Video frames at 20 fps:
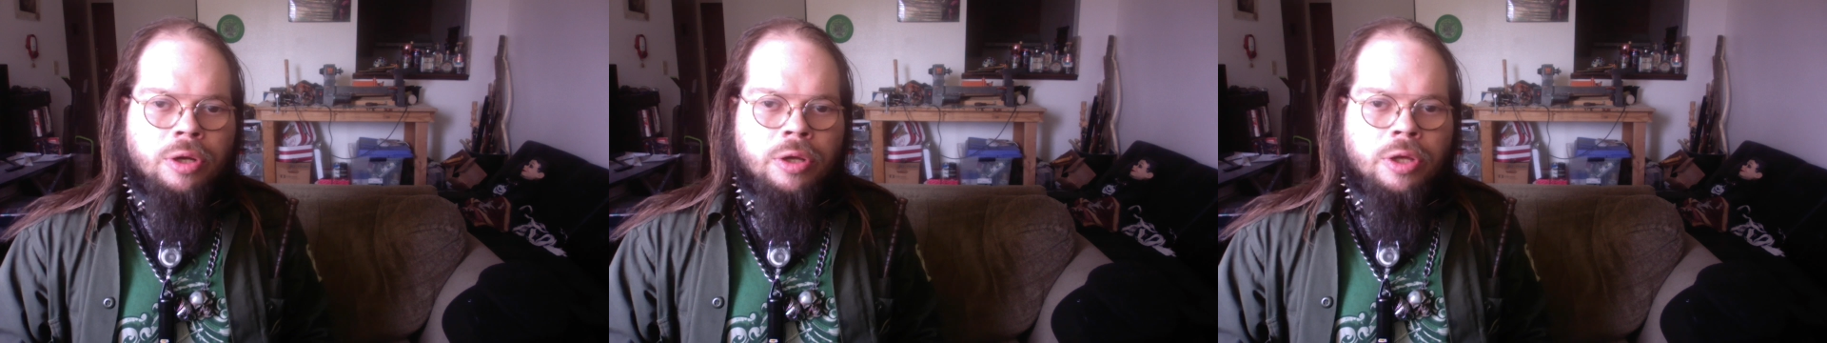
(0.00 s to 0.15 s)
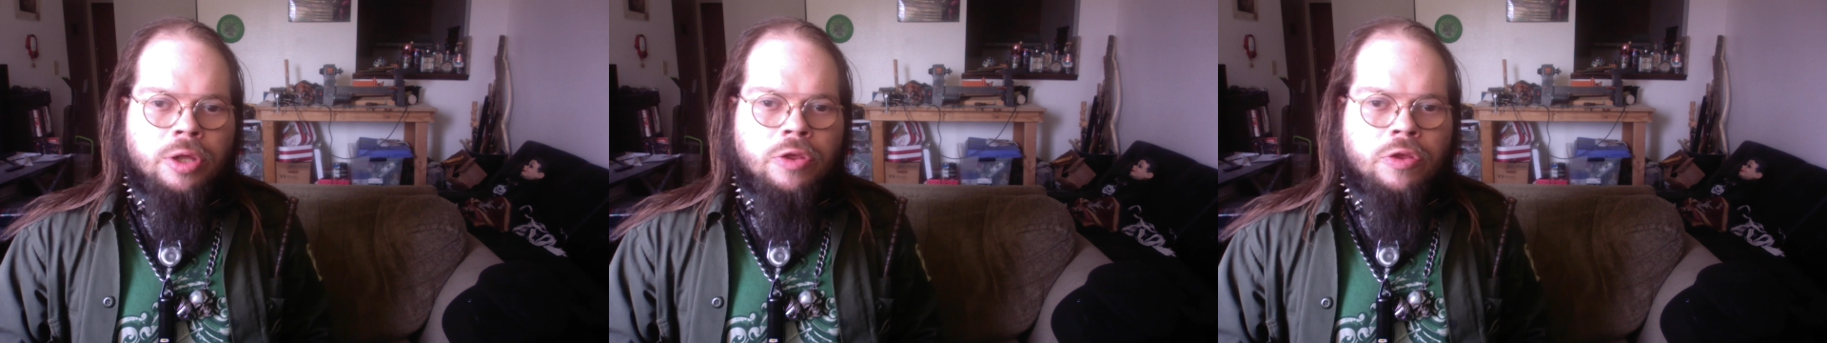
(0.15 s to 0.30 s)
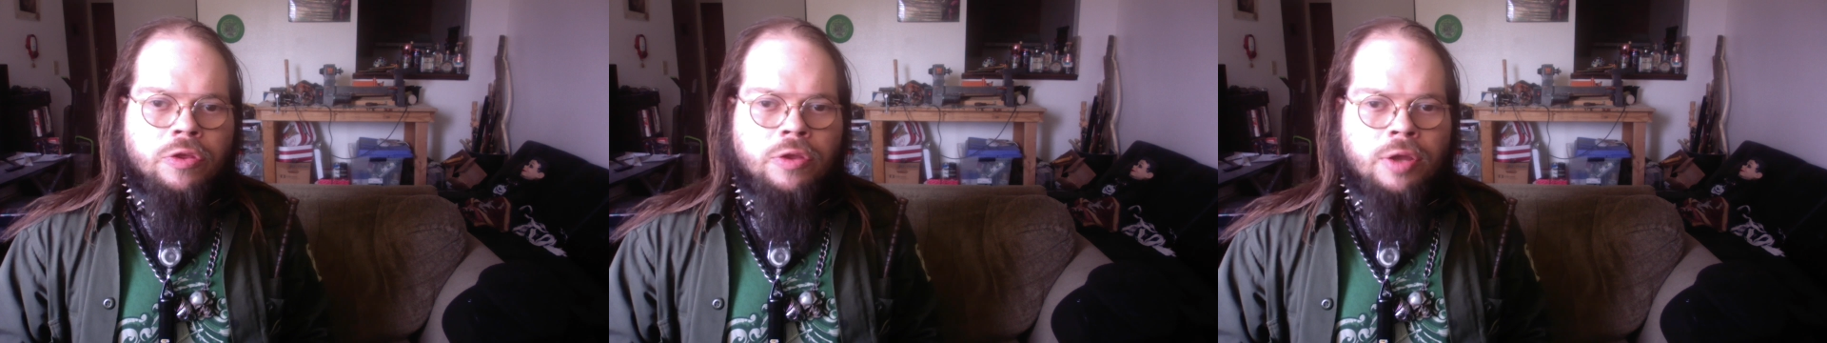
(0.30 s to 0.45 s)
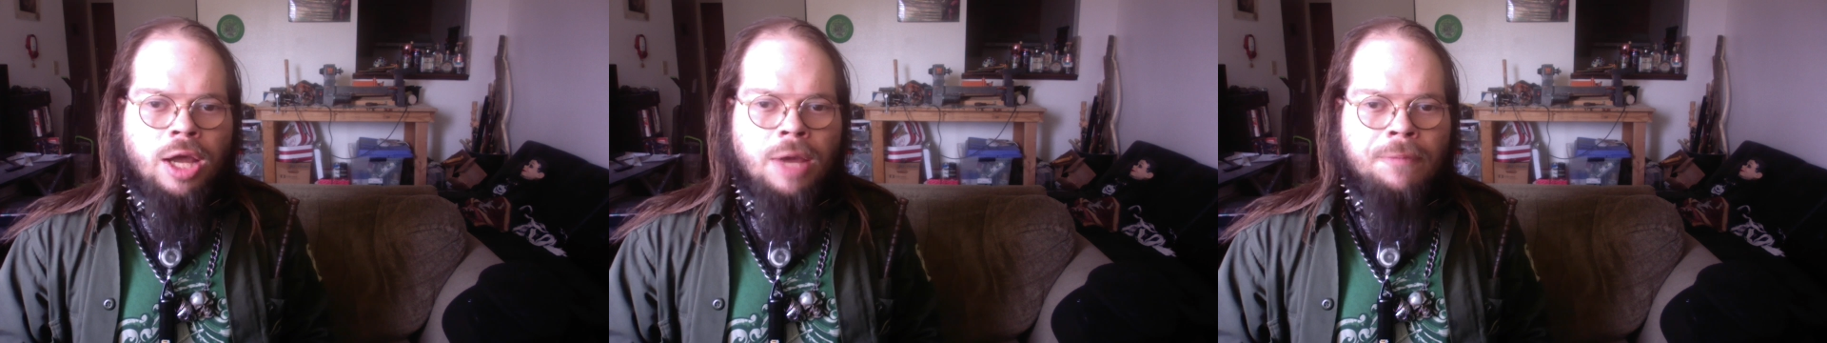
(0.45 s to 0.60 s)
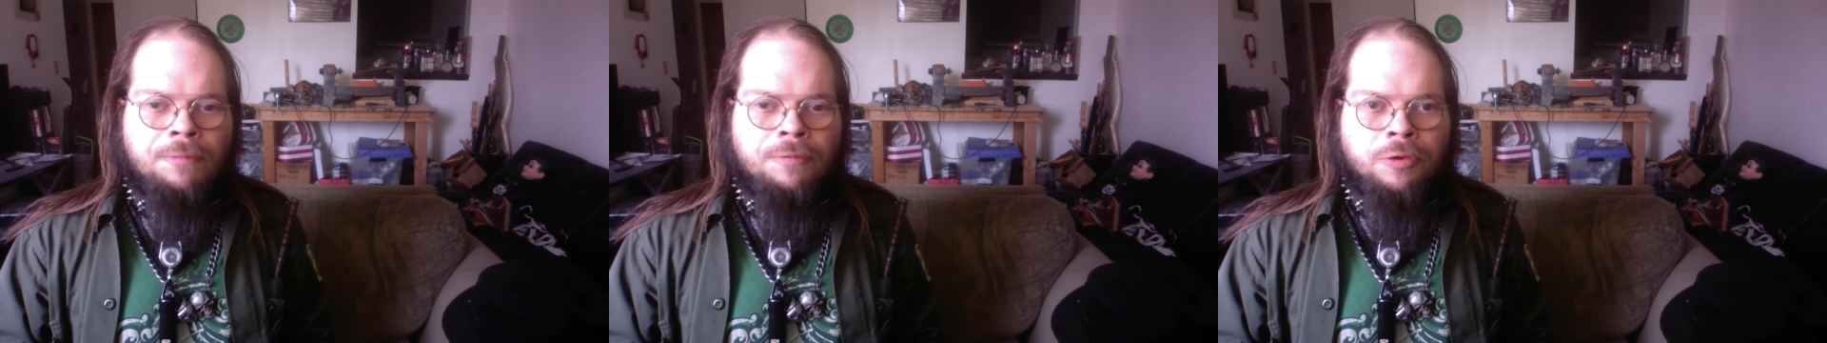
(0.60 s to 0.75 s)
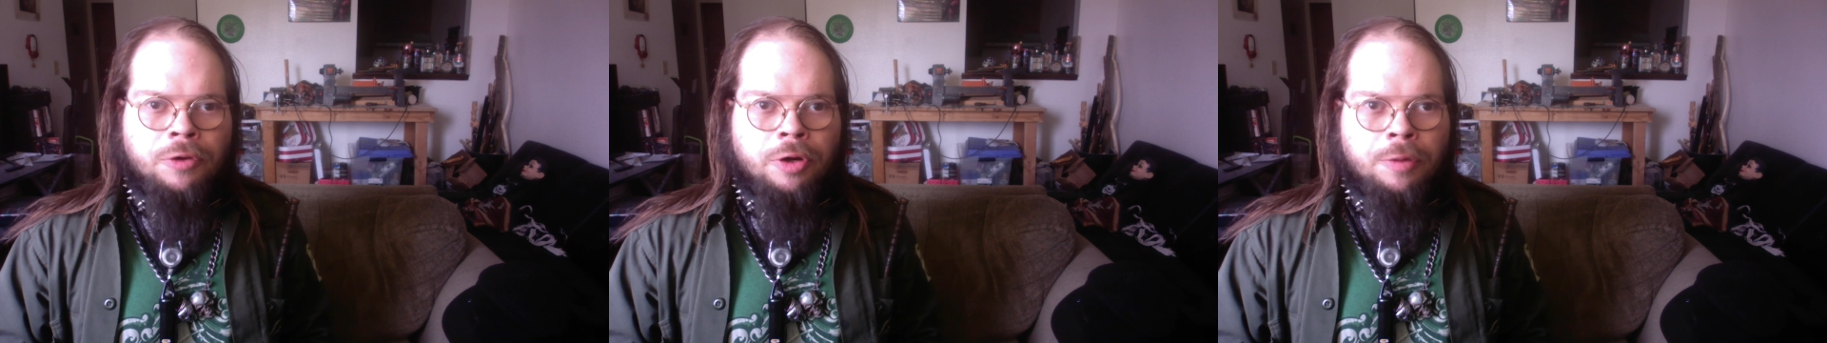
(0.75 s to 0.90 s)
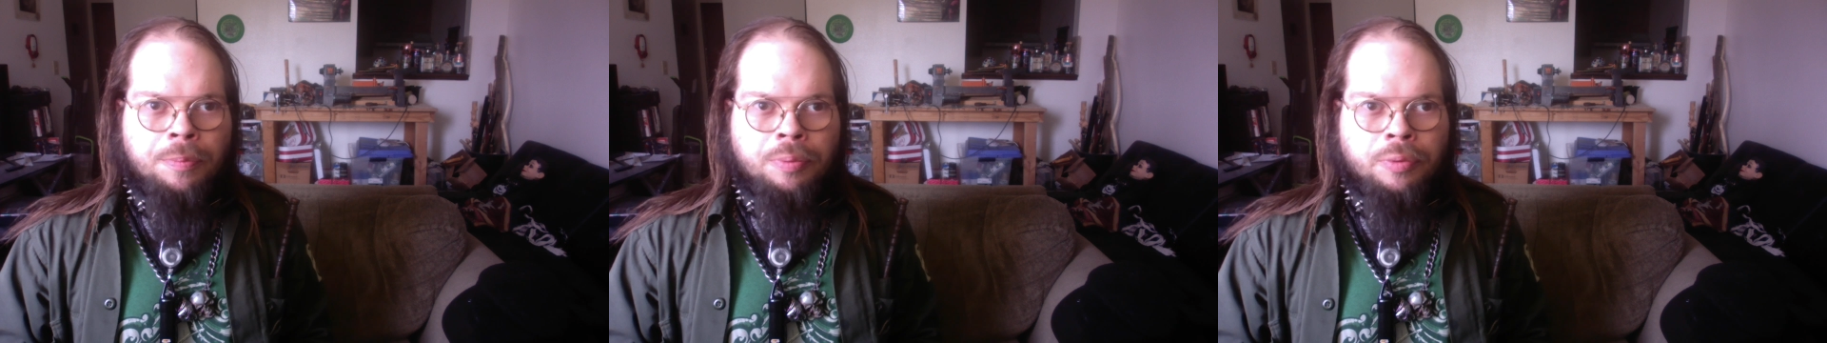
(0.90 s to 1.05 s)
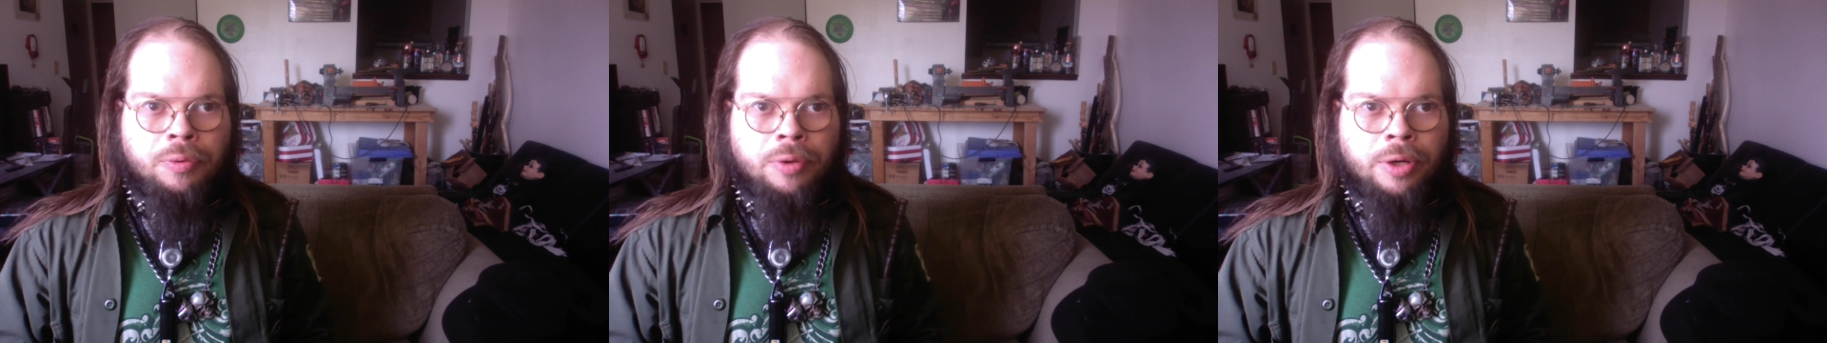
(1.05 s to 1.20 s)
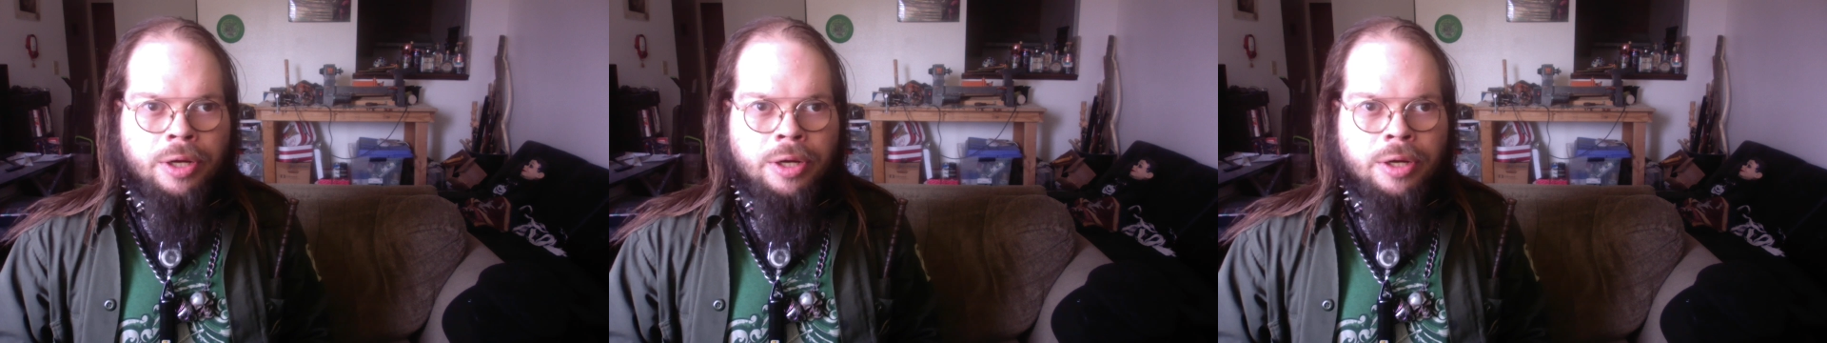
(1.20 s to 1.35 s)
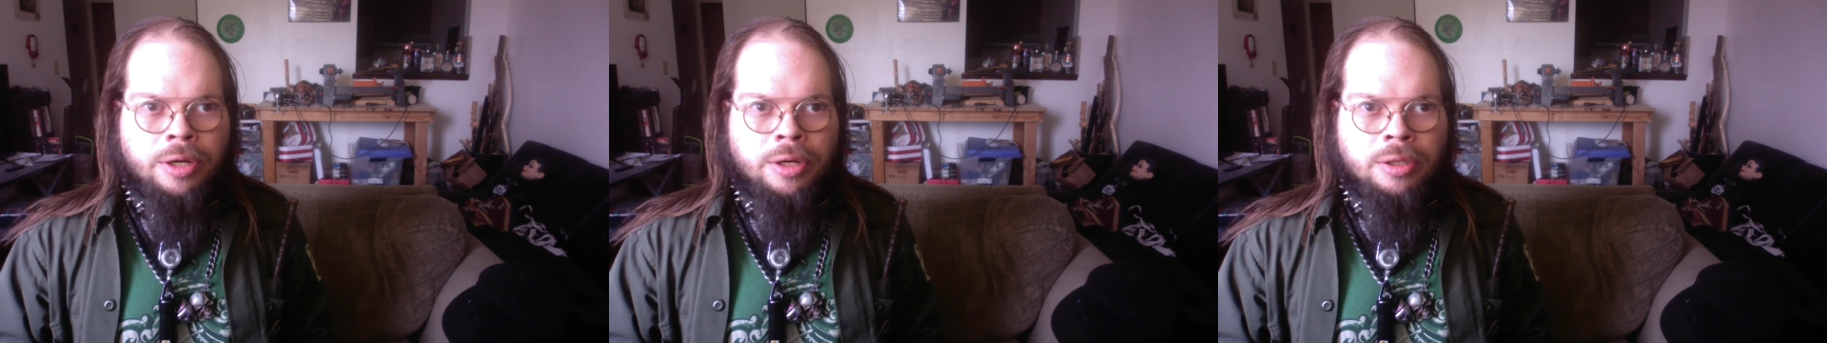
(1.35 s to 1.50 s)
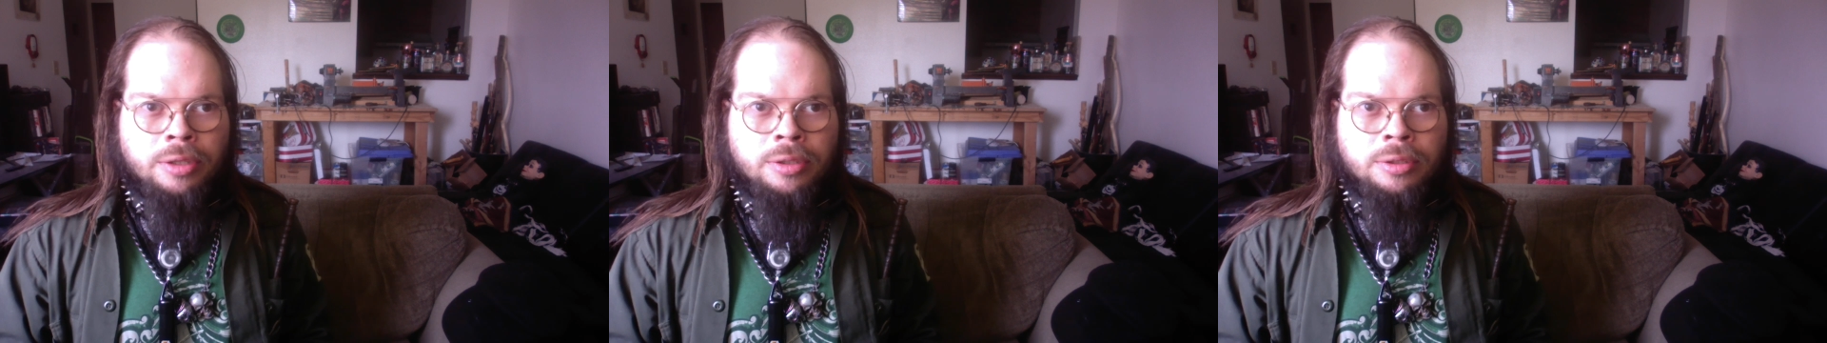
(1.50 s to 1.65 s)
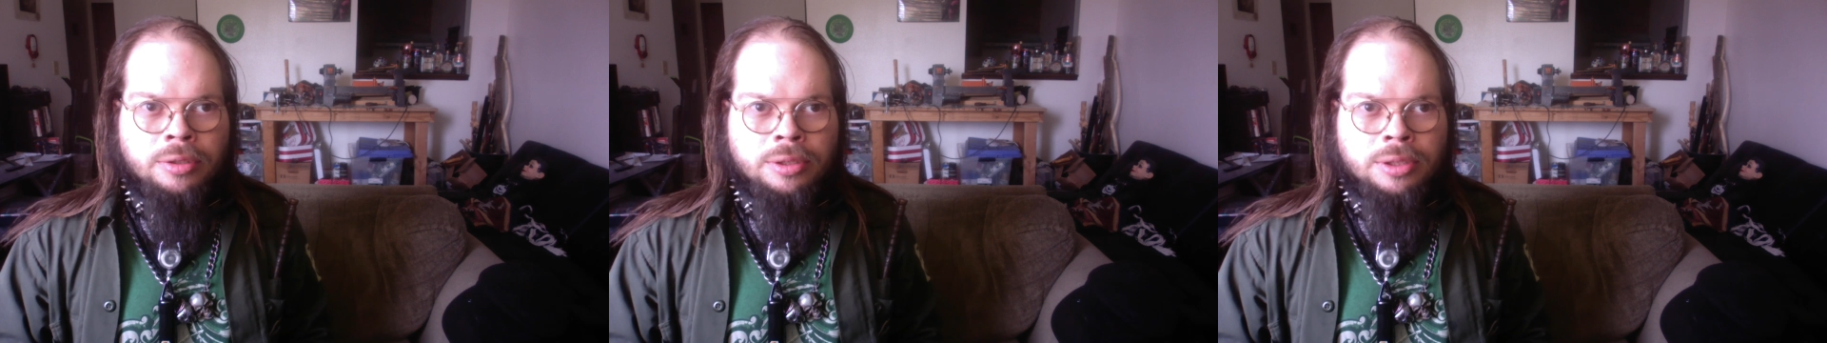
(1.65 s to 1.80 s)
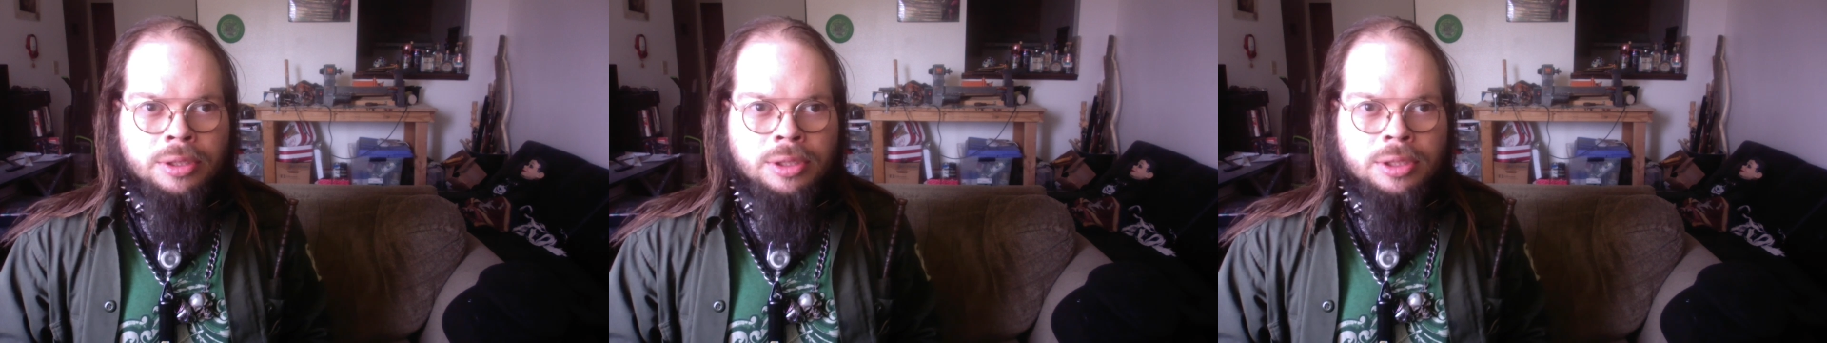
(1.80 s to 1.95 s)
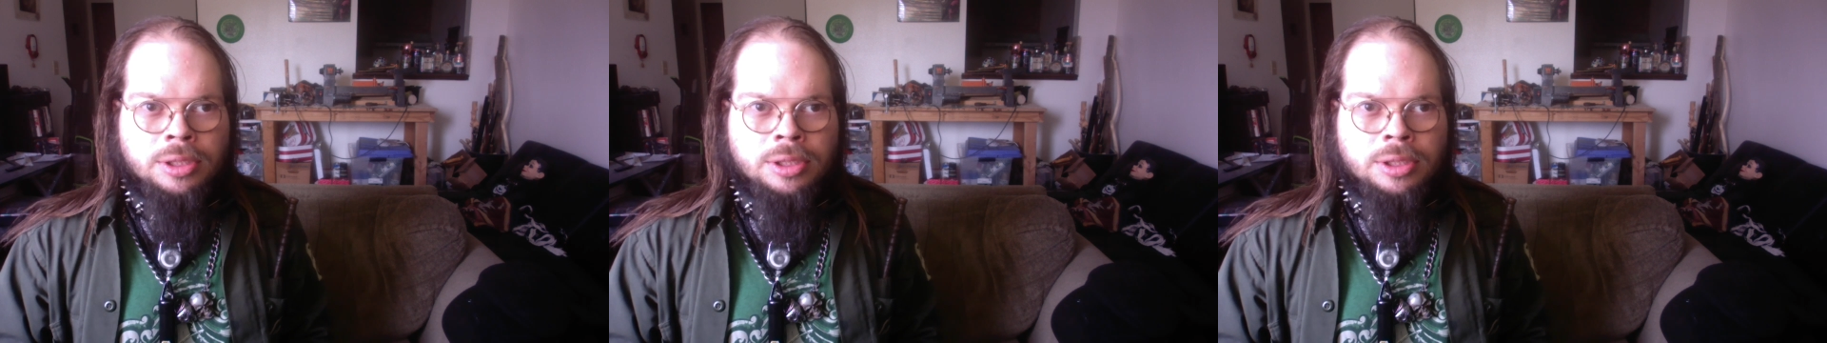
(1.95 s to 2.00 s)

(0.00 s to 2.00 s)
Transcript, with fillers: Stop for a prayer?